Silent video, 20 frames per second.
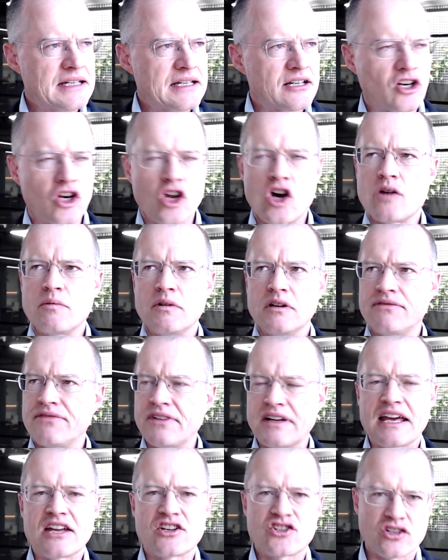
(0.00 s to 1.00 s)
global
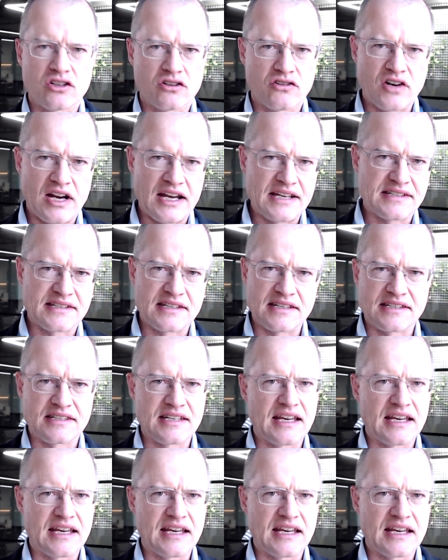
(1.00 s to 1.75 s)
financial crisis.